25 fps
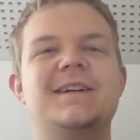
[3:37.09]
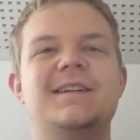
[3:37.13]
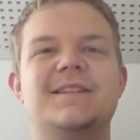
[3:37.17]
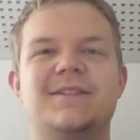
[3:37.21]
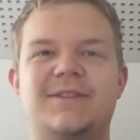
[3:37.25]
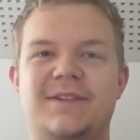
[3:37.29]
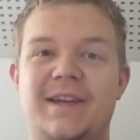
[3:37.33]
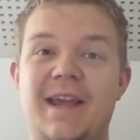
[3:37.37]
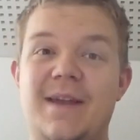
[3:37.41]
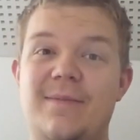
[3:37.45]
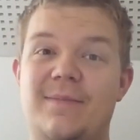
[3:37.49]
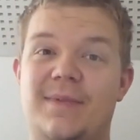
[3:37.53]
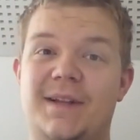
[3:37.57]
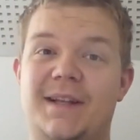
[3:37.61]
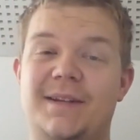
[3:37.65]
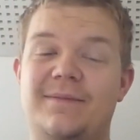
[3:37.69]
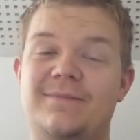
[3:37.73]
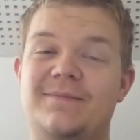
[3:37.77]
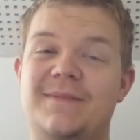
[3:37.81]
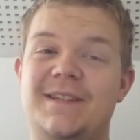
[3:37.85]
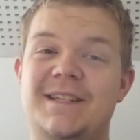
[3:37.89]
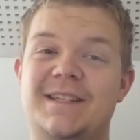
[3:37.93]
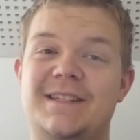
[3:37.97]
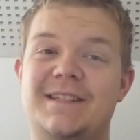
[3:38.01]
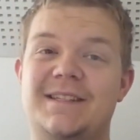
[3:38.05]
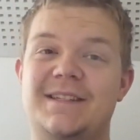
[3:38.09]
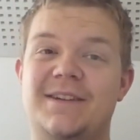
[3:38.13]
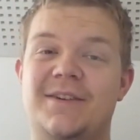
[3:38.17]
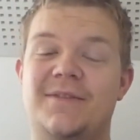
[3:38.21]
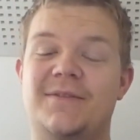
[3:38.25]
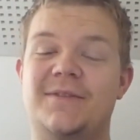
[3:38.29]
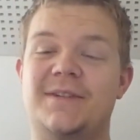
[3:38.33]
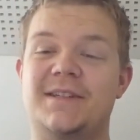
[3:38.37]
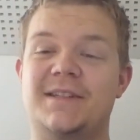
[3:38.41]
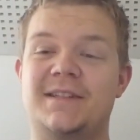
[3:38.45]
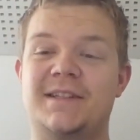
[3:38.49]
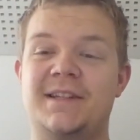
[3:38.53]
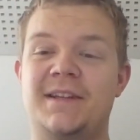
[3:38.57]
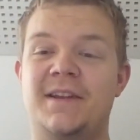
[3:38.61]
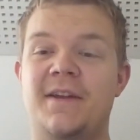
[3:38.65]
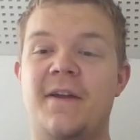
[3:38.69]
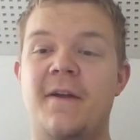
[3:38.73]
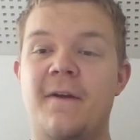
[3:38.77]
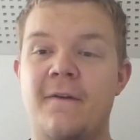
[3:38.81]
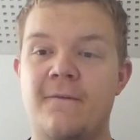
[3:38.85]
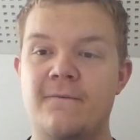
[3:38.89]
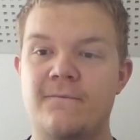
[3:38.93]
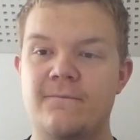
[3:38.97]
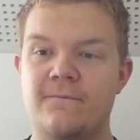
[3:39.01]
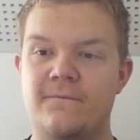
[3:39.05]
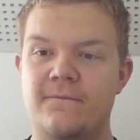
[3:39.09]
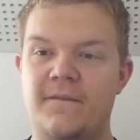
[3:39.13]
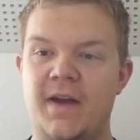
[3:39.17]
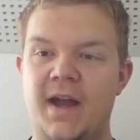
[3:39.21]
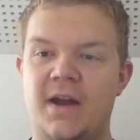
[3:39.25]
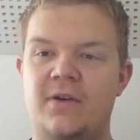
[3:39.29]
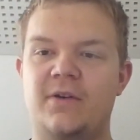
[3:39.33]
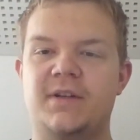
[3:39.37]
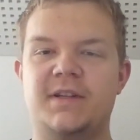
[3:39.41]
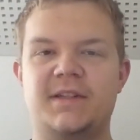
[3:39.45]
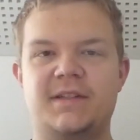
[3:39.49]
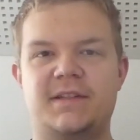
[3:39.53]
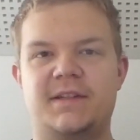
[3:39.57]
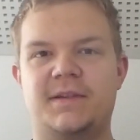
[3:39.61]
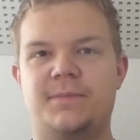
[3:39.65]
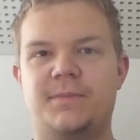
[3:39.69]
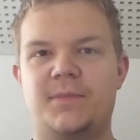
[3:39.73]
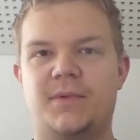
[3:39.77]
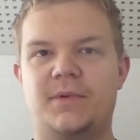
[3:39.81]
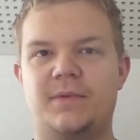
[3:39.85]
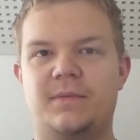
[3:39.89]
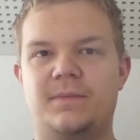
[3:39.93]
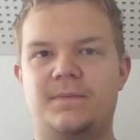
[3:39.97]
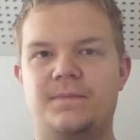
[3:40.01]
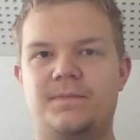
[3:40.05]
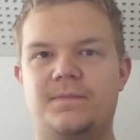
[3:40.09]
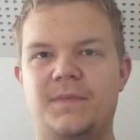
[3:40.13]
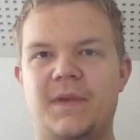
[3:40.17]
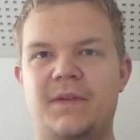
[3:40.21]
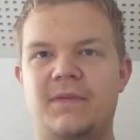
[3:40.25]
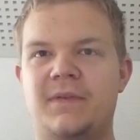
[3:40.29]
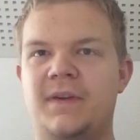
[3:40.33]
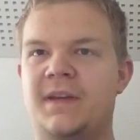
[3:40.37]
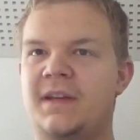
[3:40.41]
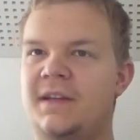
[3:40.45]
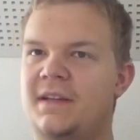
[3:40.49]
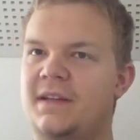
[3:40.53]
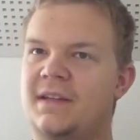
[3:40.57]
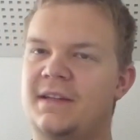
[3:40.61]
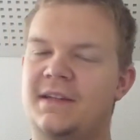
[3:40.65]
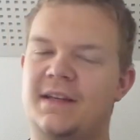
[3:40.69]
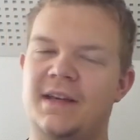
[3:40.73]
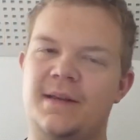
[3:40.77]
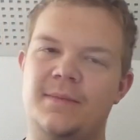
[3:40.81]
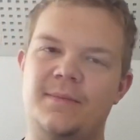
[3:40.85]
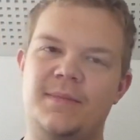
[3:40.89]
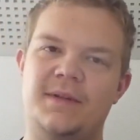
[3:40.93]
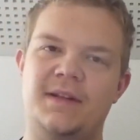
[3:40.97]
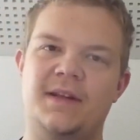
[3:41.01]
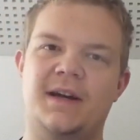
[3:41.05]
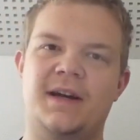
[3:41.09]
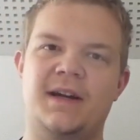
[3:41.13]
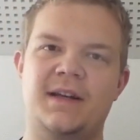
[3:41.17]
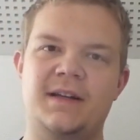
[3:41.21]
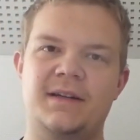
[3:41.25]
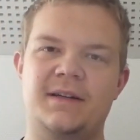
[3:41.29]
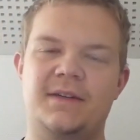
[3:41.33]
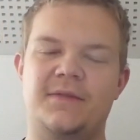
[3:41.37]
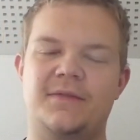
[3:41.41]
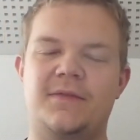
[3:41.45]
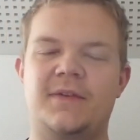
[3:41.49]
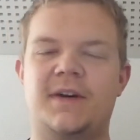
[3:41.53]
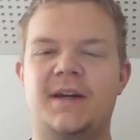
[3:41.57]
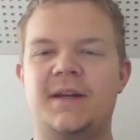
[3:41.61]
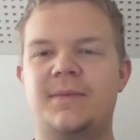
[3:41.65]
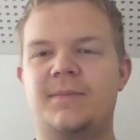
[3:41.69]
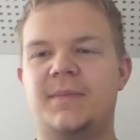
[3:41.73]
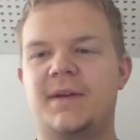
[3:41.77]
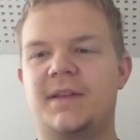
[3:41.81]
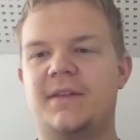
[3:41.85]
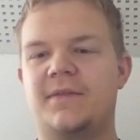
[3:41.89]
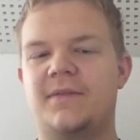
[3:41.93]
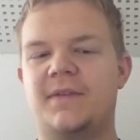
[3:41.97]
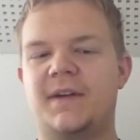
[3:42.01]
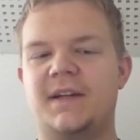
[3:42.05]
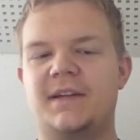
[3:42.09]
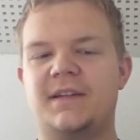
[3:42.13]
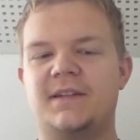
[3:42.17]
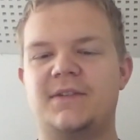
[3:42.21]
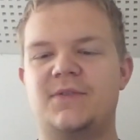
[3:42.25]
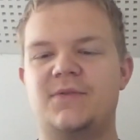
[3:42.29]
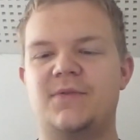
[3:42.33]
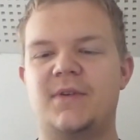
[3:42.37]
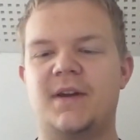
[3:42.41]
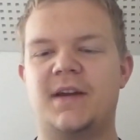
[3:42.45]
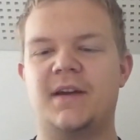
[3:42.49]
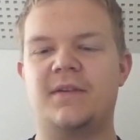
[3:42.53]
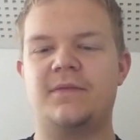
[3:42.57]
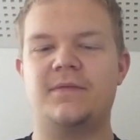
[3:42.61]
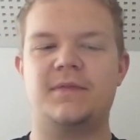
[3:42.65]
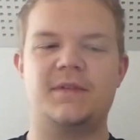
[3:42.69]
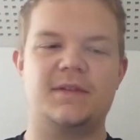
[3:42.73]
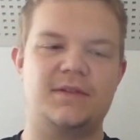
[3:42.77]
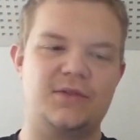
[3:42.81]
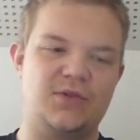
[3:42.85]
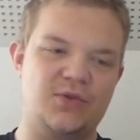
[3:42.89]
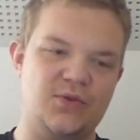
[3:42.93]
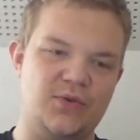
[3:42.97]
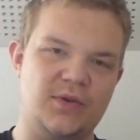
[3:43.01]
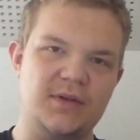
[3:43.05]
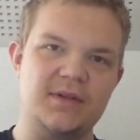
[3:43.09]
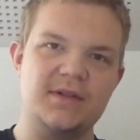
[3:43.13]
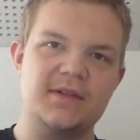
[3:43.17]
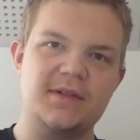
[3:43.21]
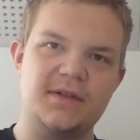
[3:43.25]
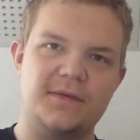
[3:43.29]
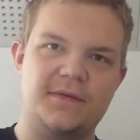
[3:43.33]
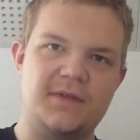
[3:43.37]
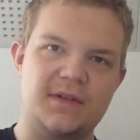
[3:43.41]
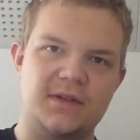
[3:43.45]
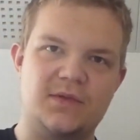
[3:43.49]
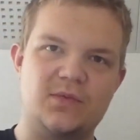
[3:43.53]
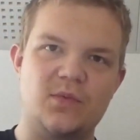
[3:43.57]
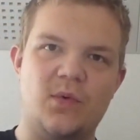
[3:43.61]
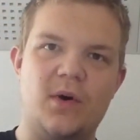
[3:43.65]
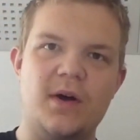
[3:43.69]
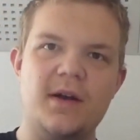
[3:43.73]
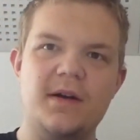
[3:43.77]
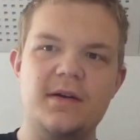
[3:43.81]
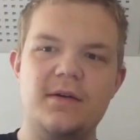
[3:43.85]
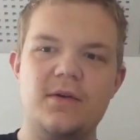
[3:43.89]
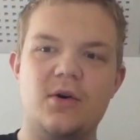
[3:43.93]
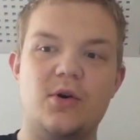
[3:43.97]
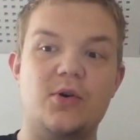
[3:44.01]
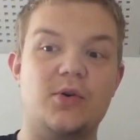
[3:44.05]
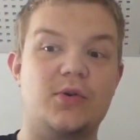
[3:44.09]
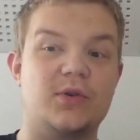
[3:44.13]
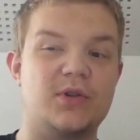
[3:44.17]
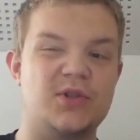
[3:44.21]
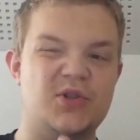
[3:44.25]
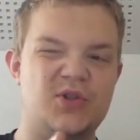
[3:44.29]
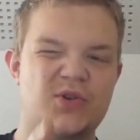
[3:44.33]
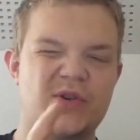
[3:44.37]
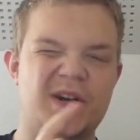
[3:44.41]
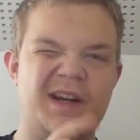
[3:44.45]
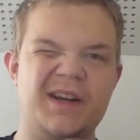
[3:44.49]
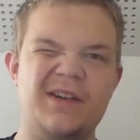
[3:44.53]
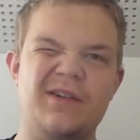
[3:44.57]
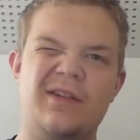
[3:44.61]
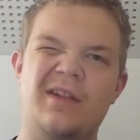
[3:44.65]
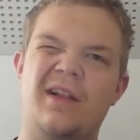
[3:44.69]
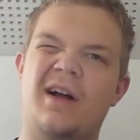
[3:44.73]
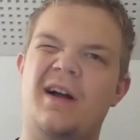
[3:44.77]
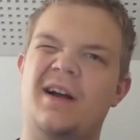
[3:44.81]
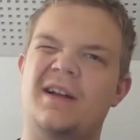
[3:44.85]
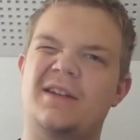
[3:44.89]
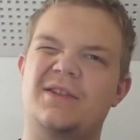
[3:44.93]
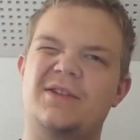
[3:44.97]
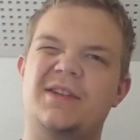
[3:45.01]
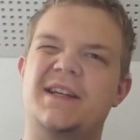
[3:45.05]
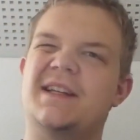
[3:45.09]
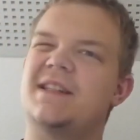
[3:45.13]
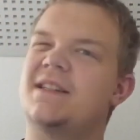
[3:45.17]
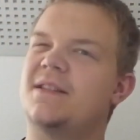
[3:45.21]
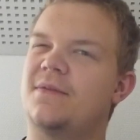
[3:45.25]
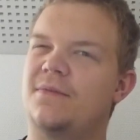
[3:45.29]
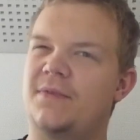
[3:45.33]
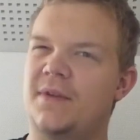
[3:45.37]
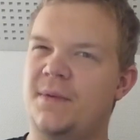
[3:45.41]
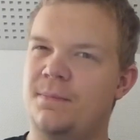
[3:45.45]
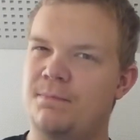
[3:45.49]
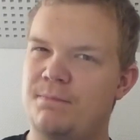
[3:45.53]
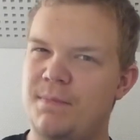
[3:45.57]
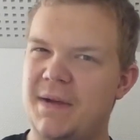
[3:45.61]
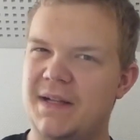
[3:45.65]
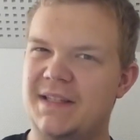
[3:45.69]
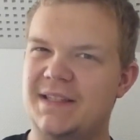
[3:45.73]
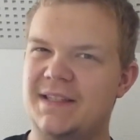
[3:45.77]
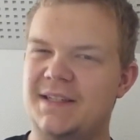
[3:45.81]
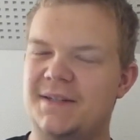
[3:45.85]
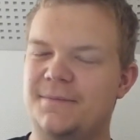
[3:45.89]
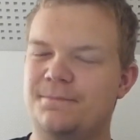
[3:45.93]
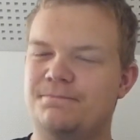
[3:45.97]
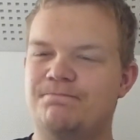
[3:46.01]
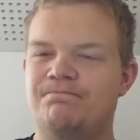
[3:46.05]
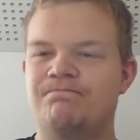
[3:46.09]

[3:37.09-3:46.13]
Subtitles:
So gameplay is obviously very simple. I think it can be defined by the fact that you have the choice of this one, or you can try your luck to get something better.